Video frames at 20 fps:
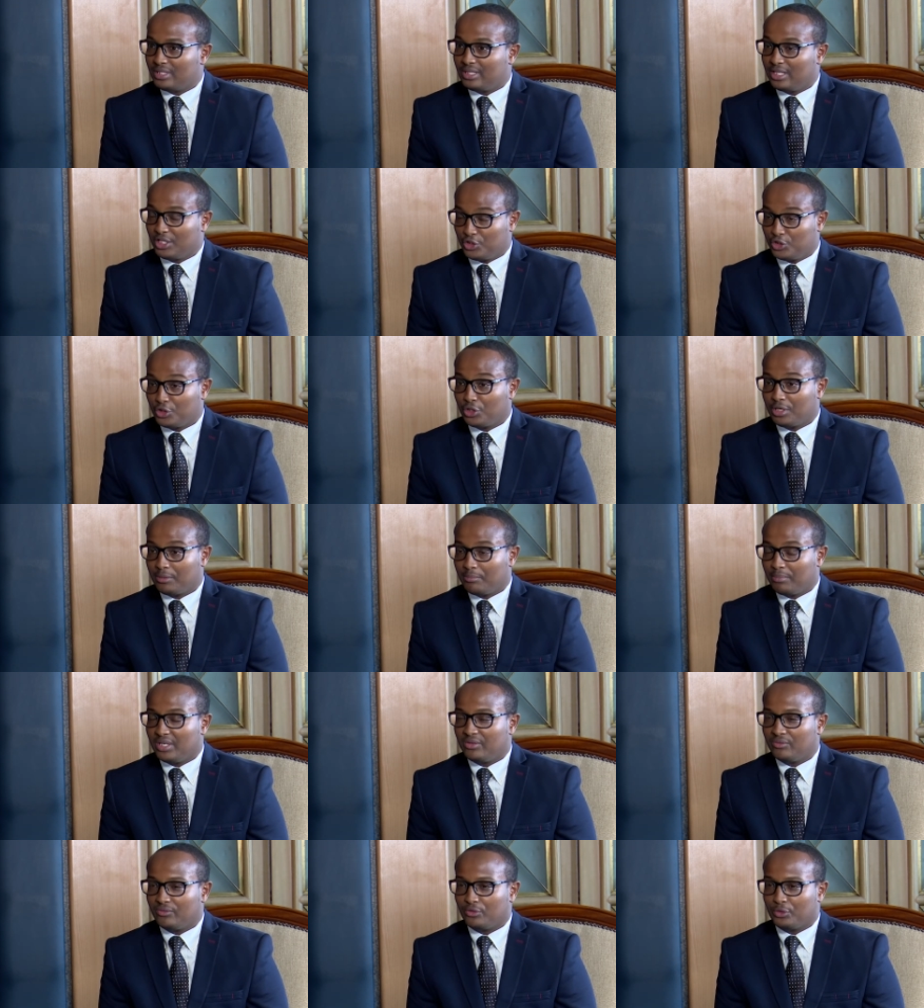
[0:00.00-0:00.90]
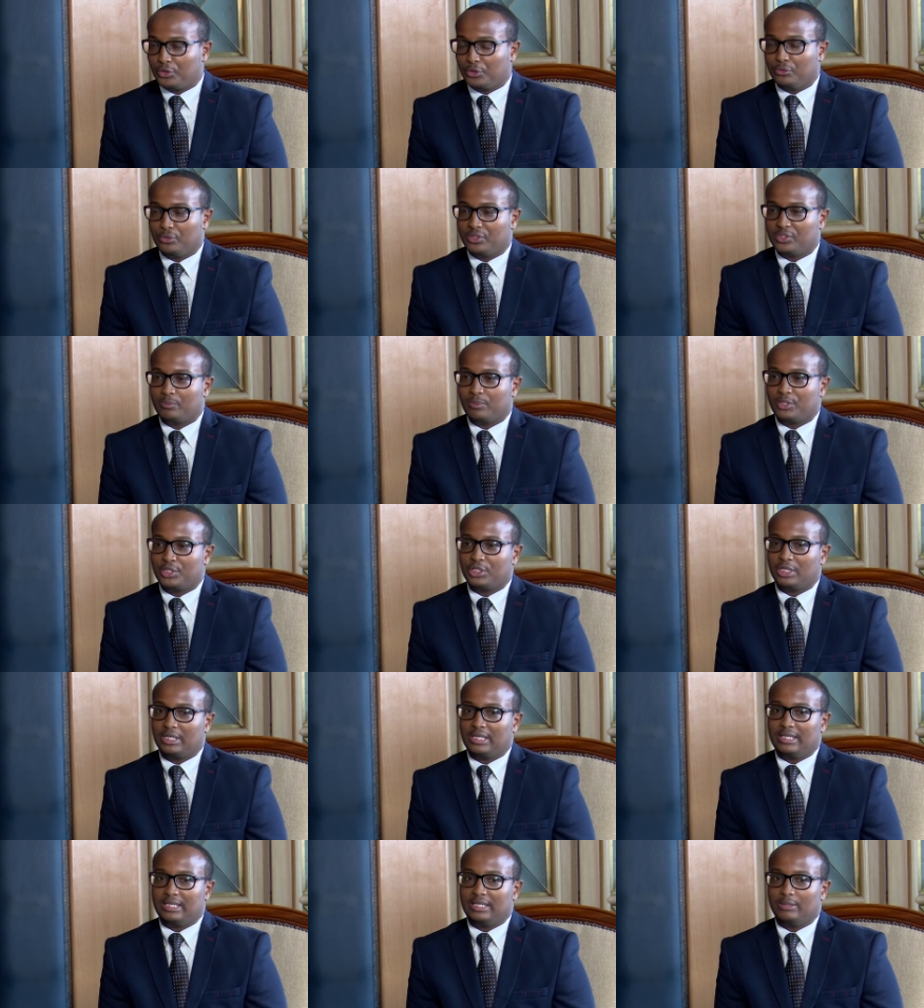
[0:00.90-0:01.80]
the journey been for you,
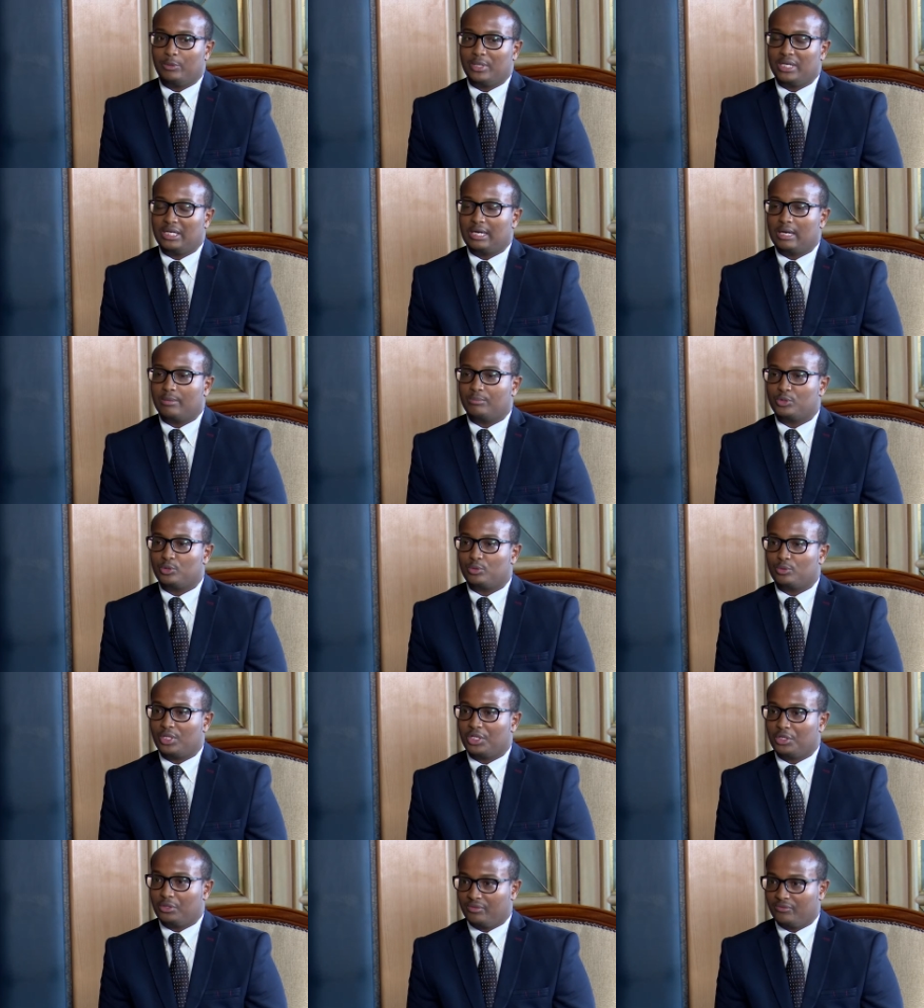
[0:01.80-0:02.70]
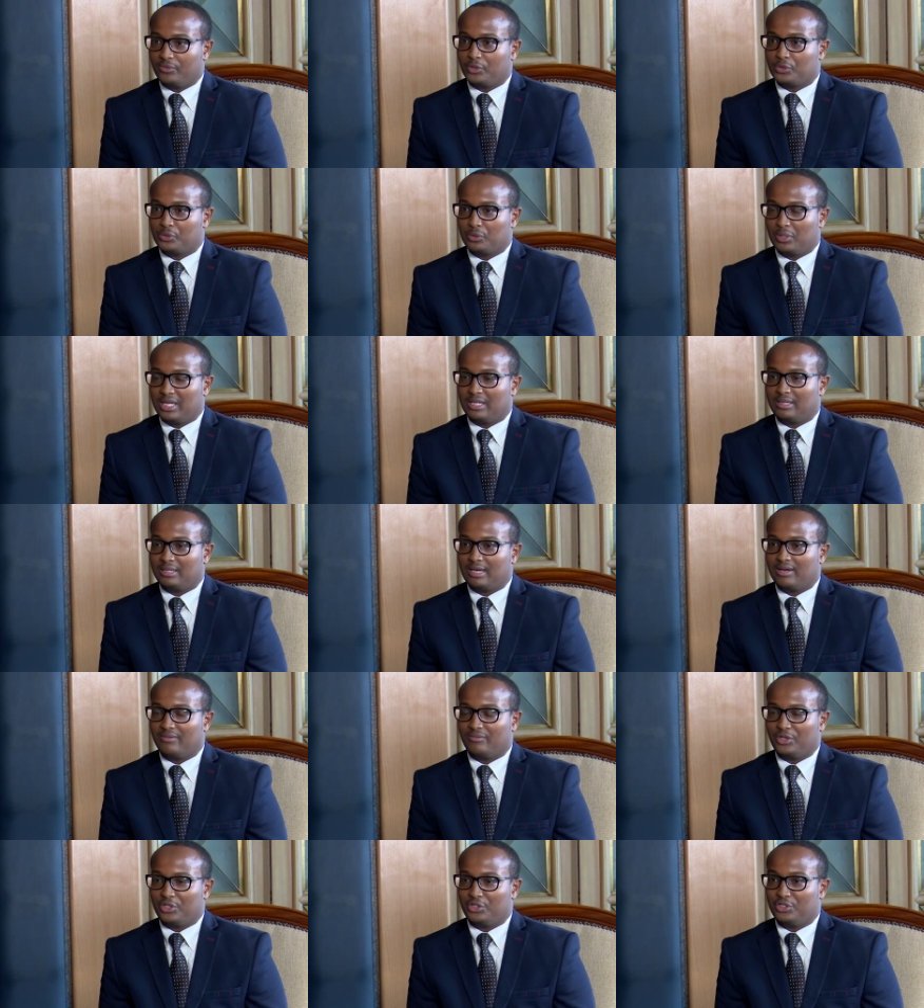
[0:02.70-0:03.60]
especially when it comes to the universal health
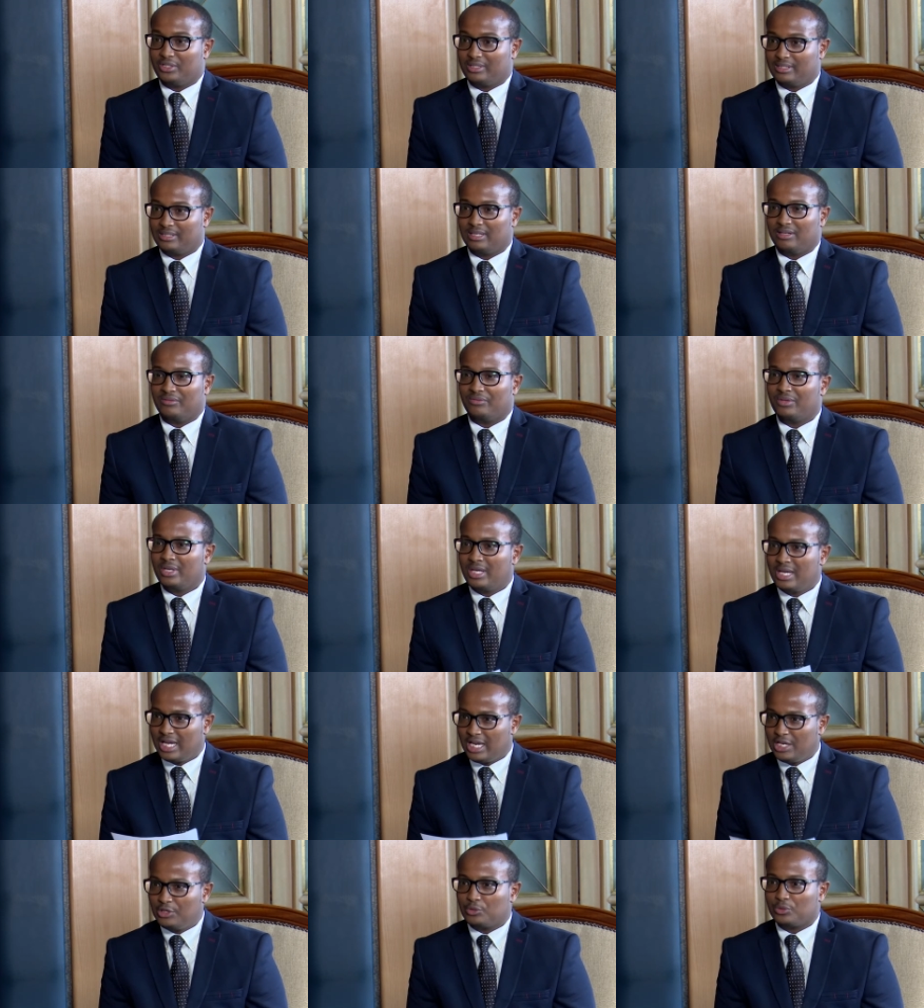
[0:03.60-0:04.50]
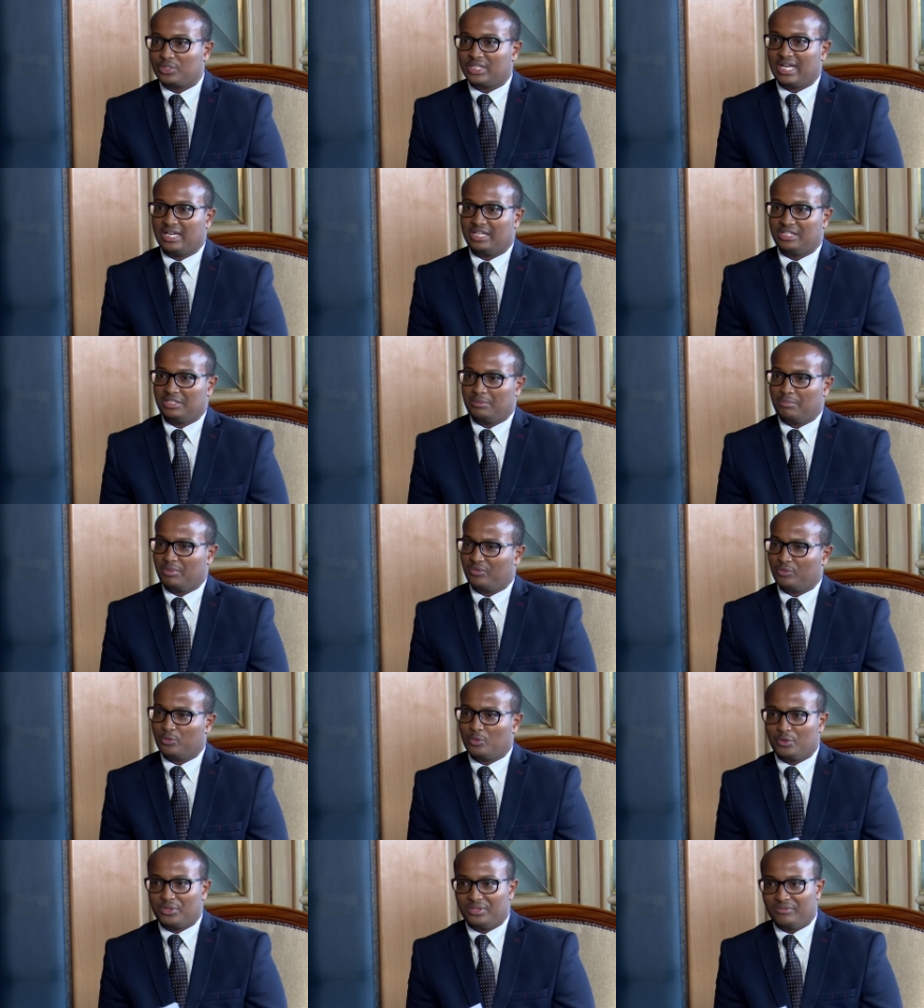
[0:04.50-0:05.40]
coverage itself in totality,
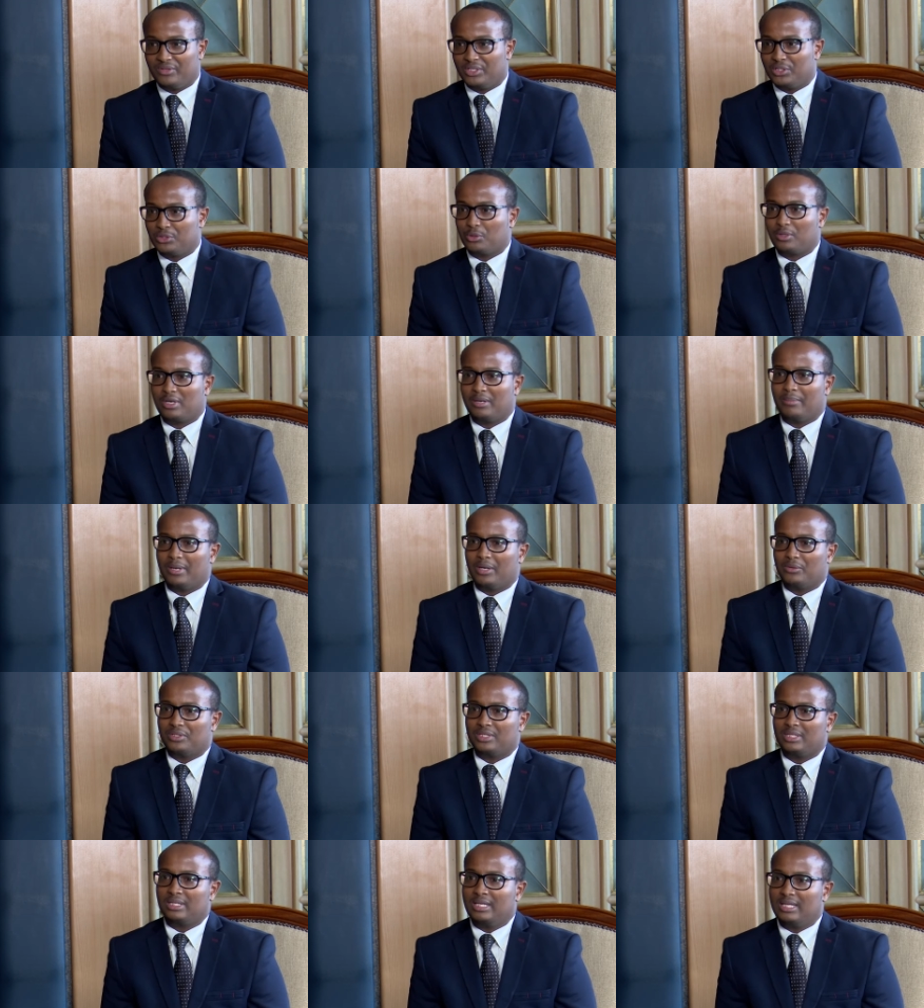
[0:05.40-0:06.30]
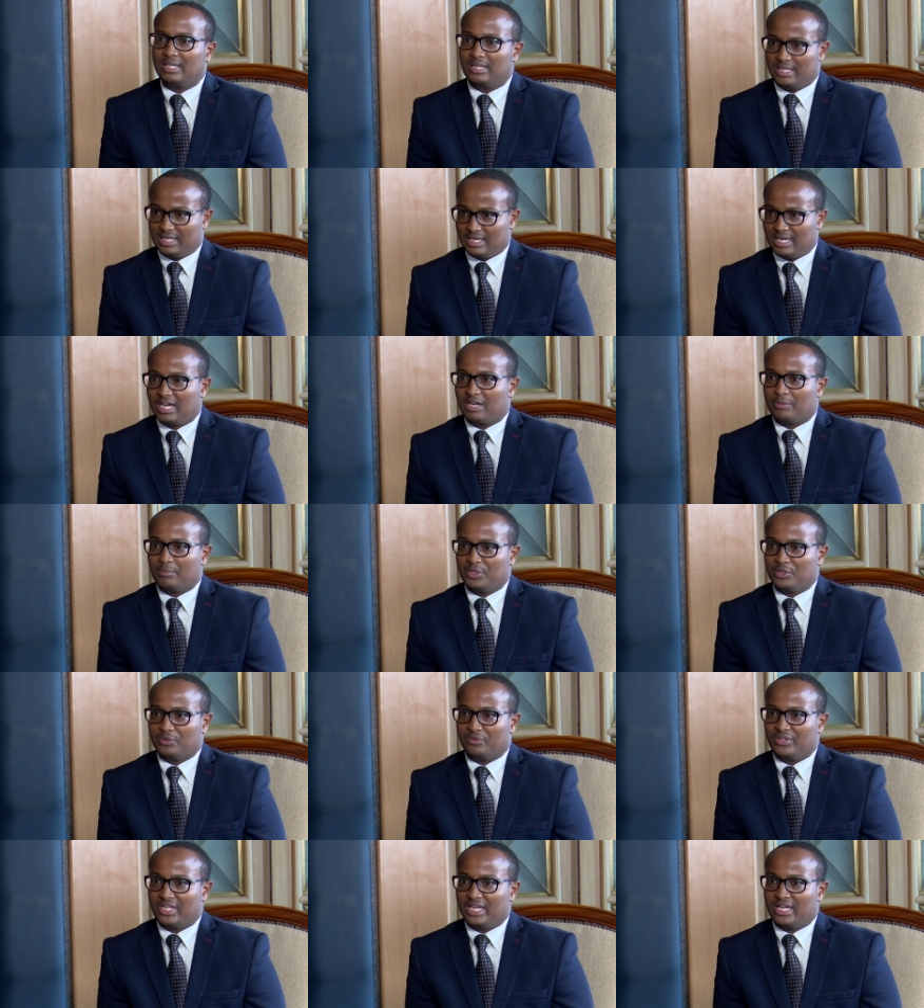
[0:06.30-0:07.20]
before we even talk about the
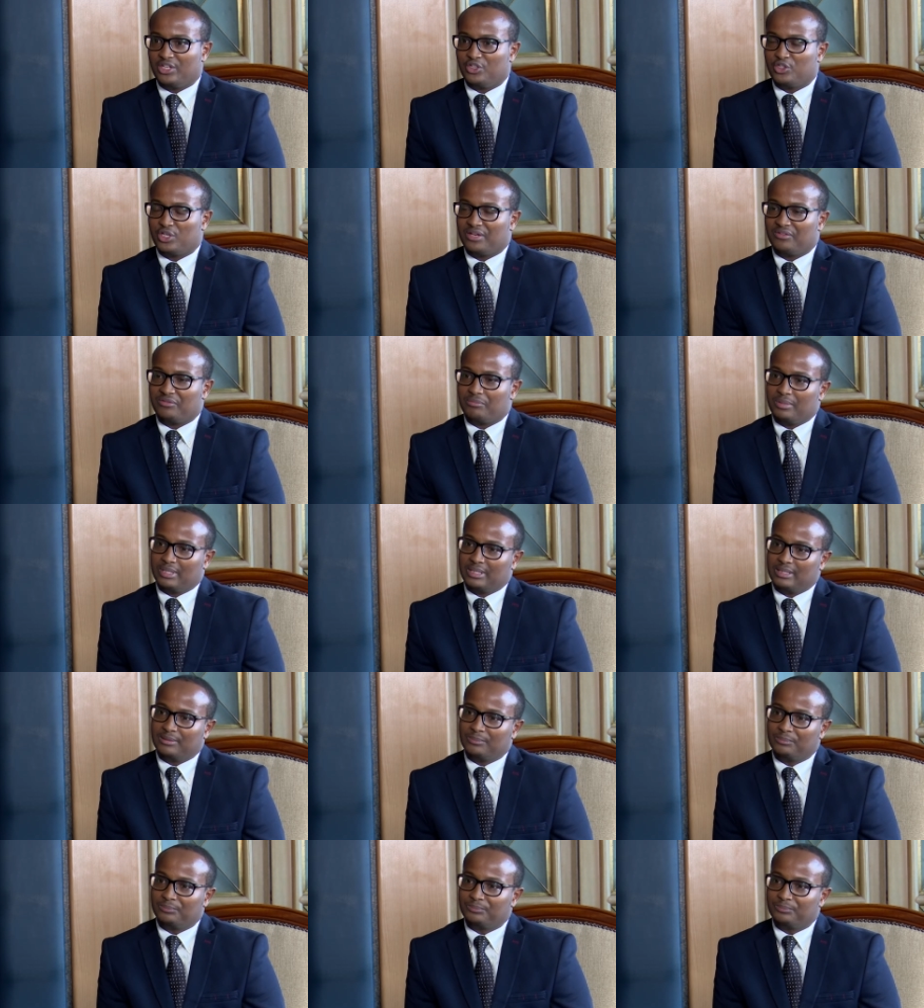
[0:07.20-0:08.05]
enactment of the NHIF bill?